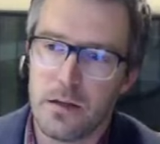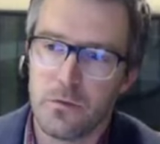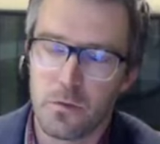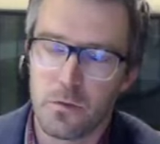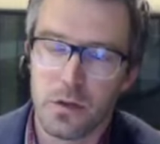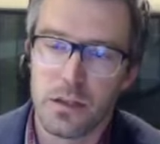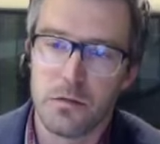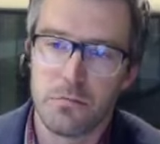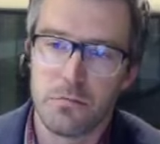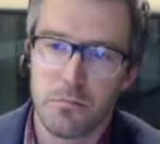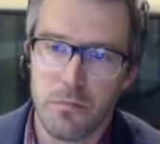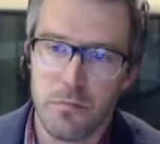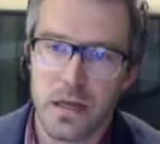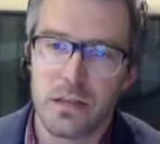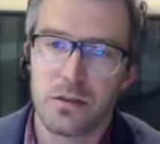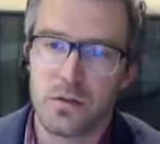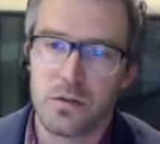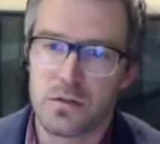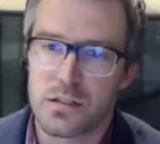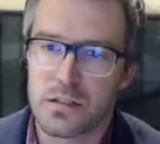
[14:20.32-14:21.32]
really
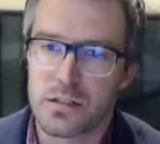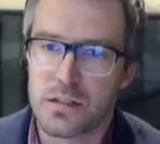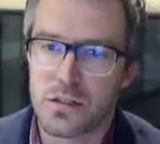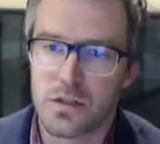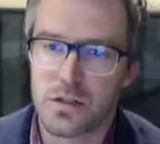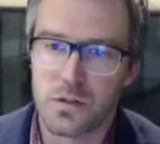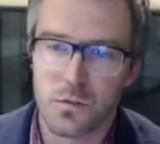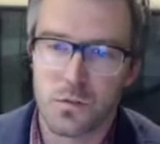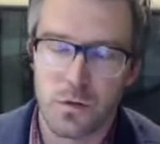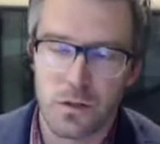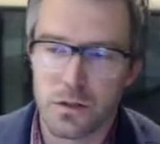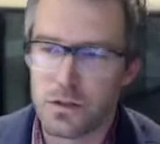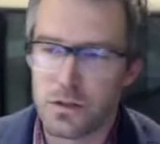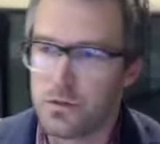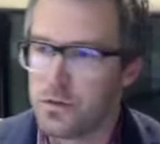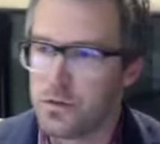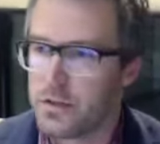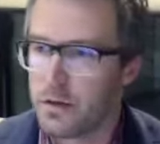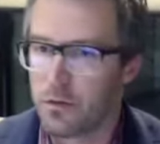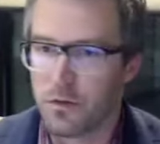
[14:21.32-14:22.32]
make those decisions, whether you
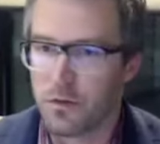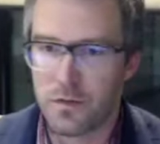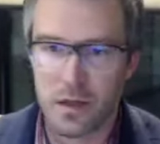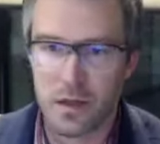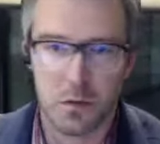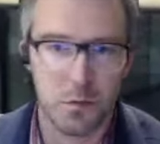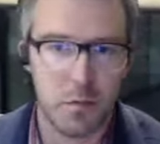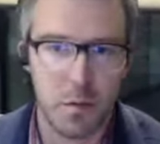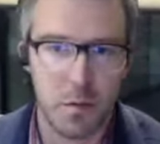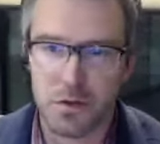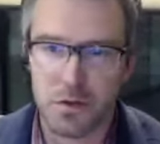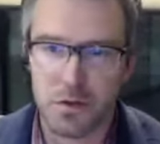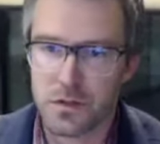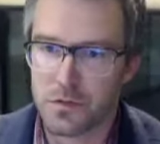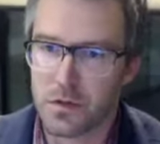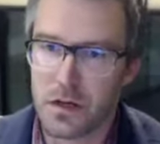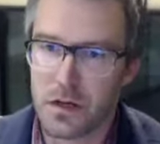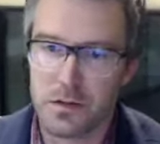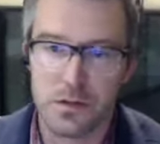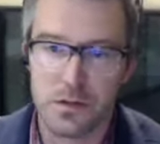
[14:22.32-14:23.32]
do that with family members,
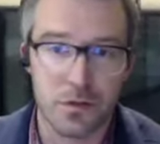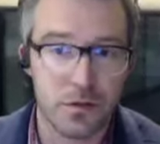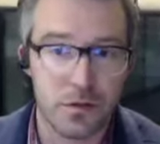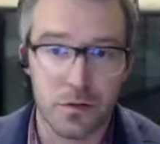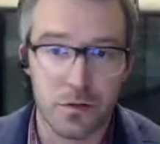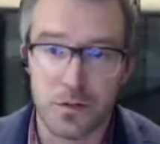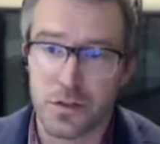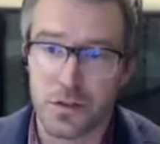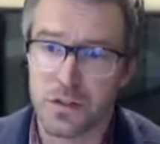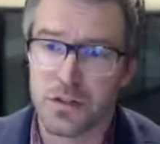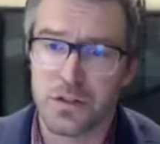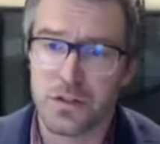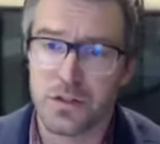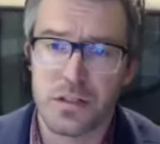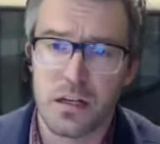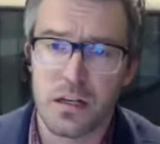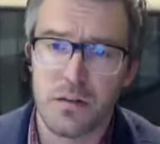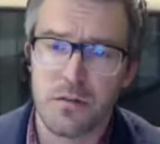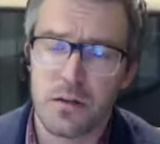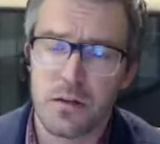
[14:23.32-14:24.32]
friends, or just
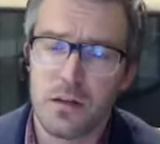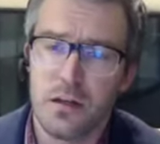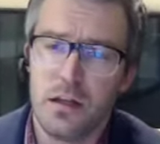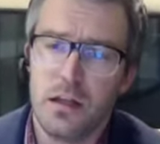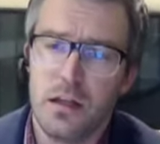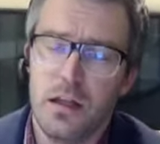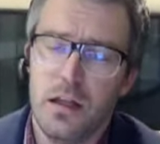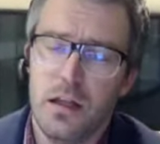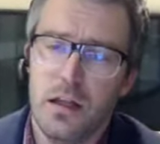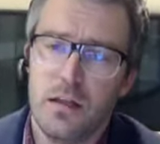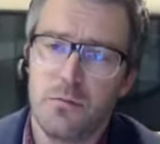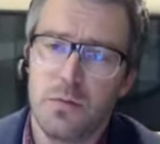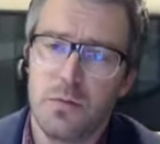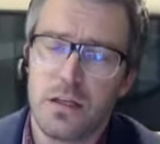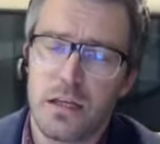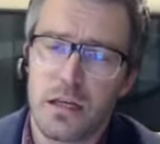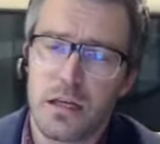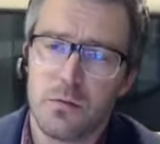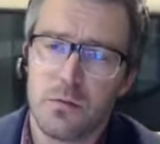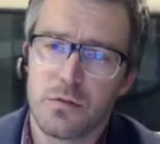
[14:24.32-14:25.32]
yourself, and
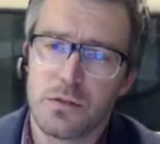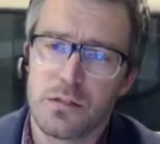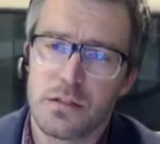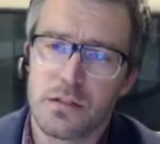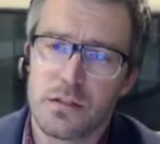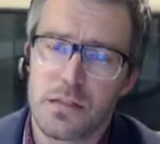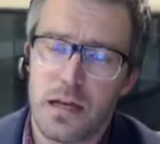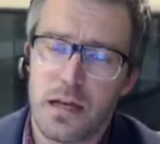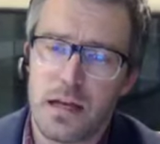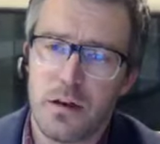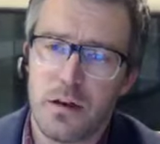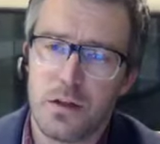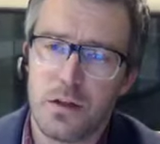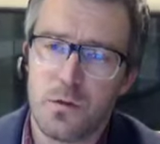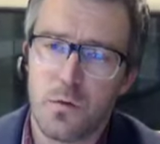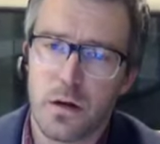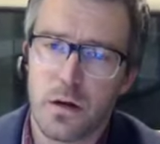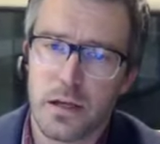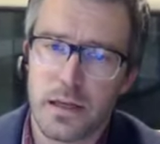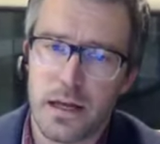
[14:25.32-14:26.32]
being able to decide how
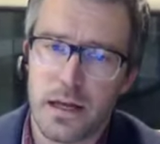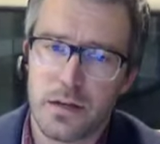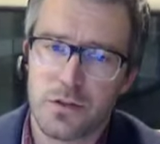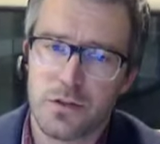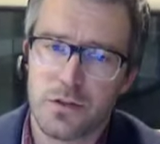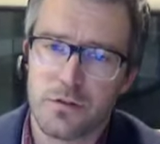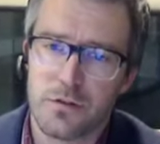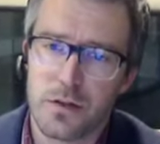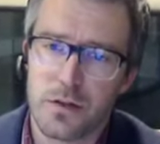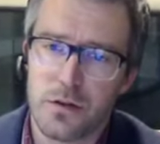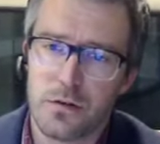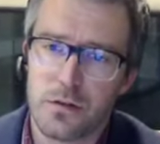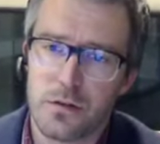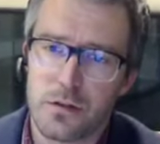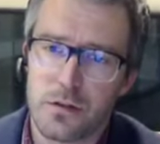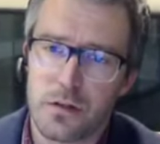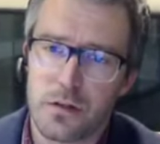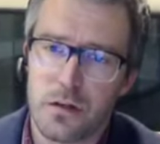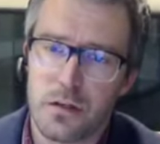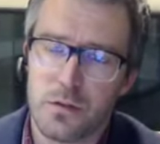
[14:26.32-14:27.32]
you want to cast your vote
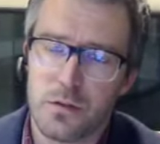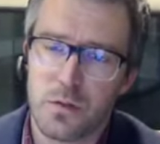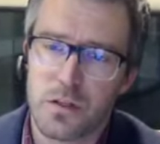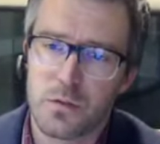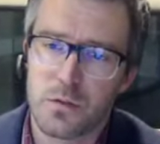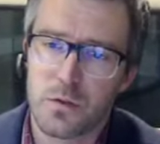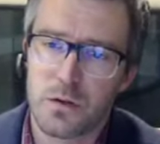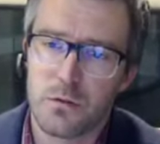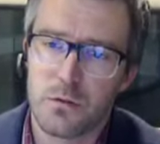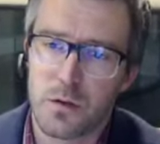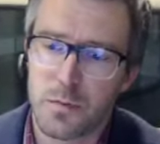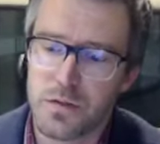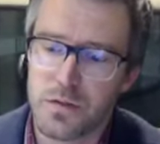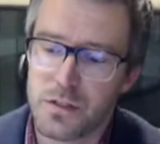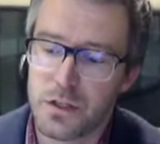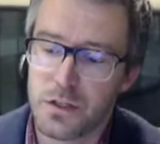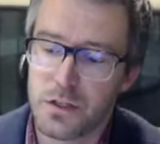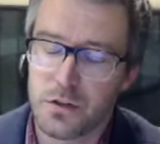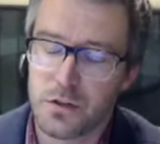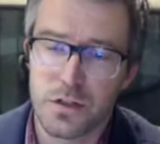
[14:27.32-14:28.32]
and the best way to
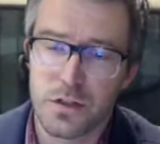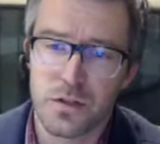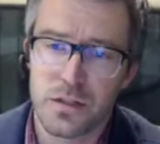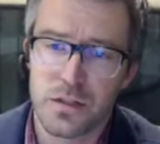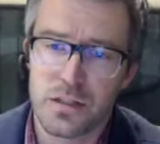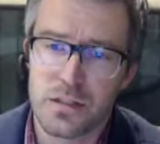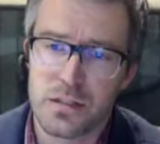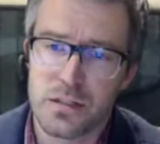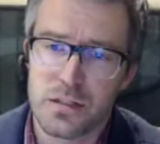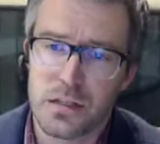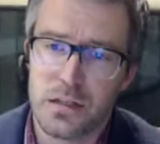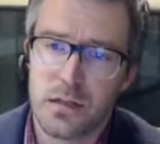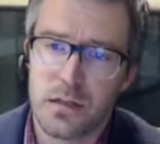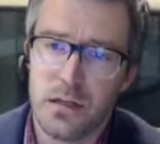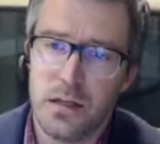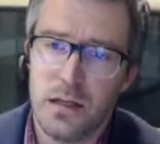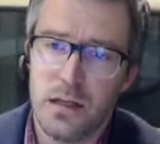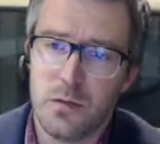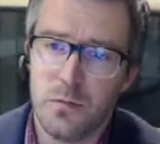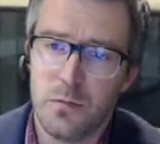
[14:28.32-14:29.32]
represent your interests,
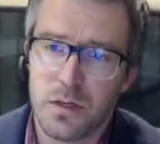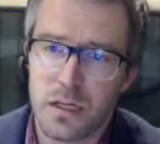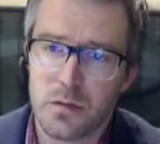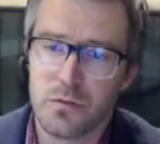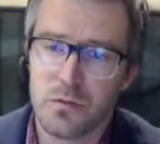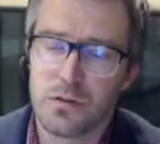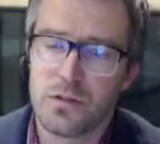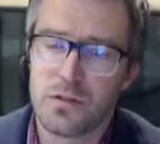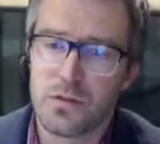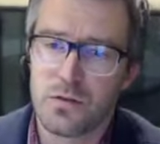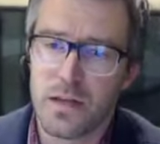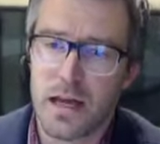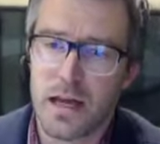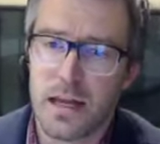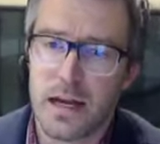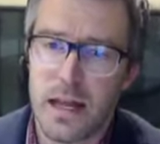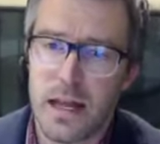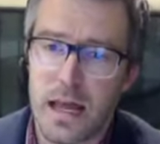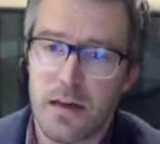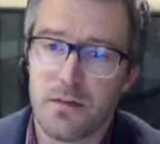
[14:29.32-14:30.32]
and being able to do that
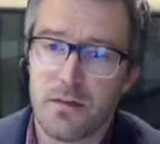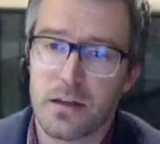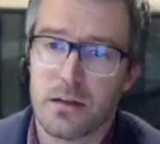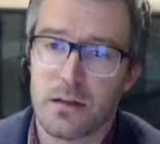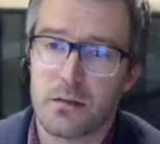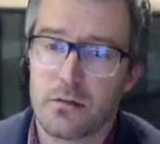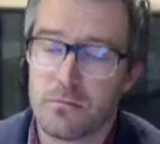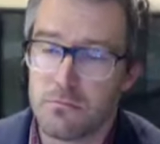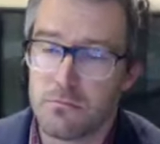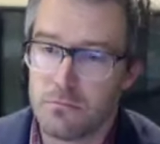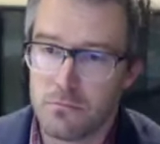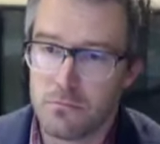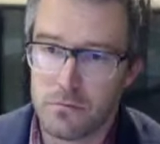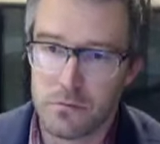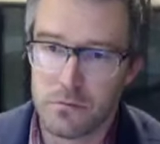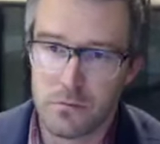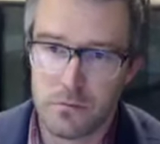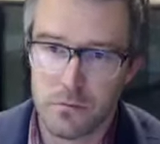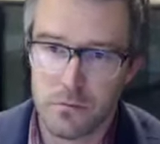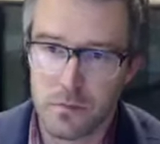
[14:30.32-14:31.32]
and having
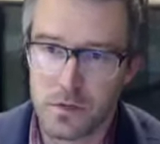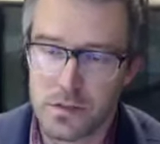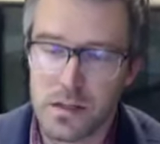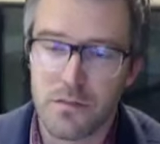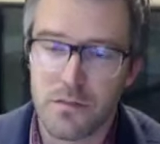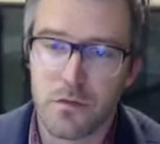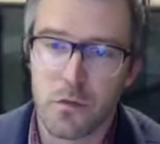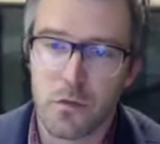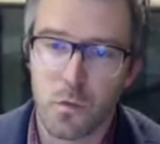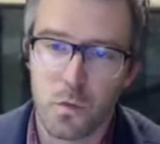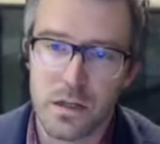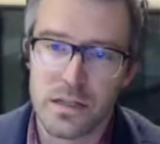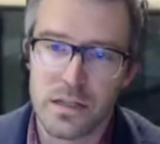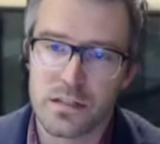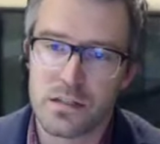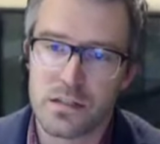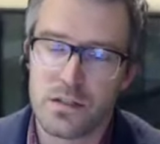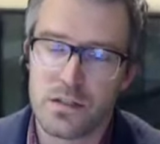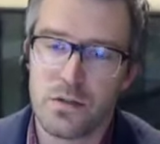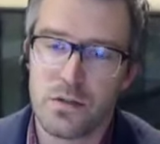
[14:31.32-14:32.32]
several
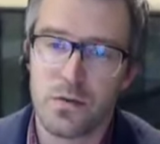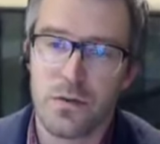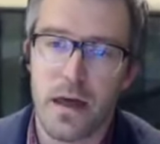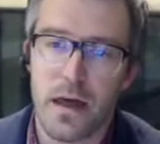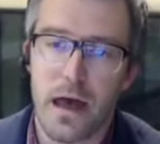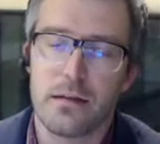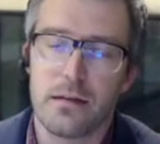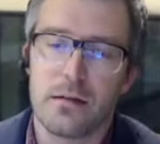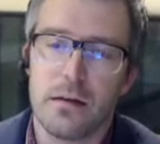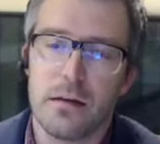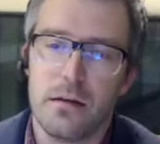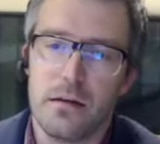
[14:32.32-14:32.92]
weeks to do that